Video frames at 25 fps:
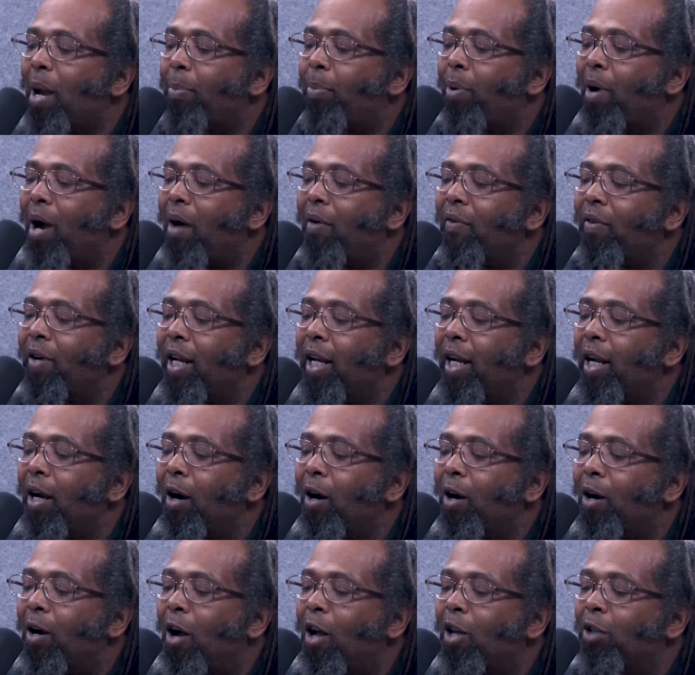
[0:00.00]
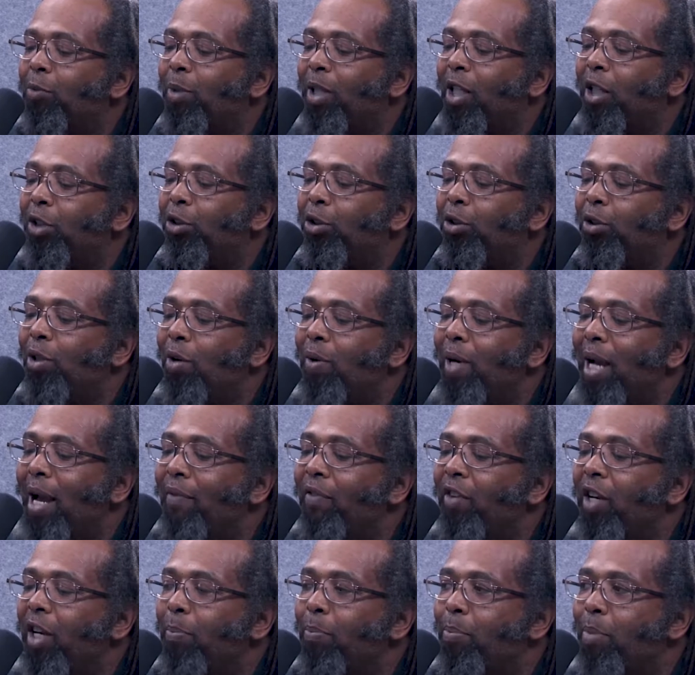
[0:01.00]
by poverty are caused because you don't
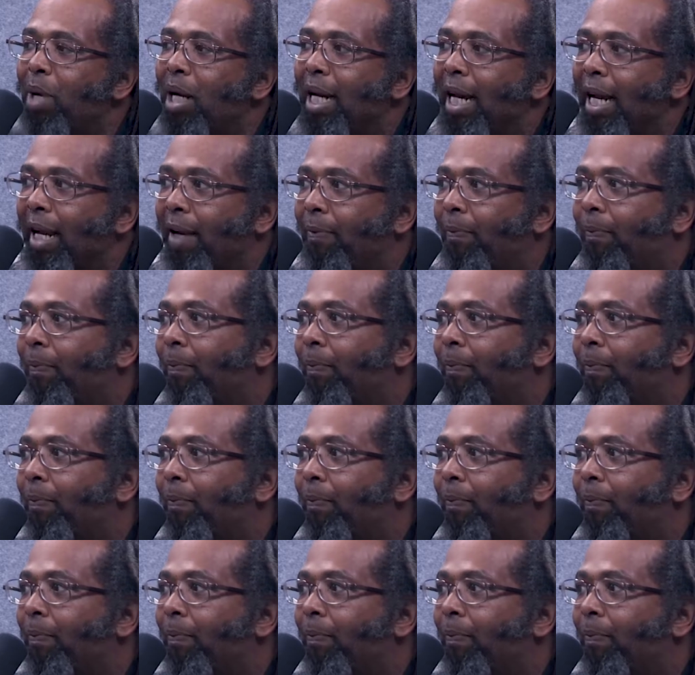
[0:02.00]
have any money.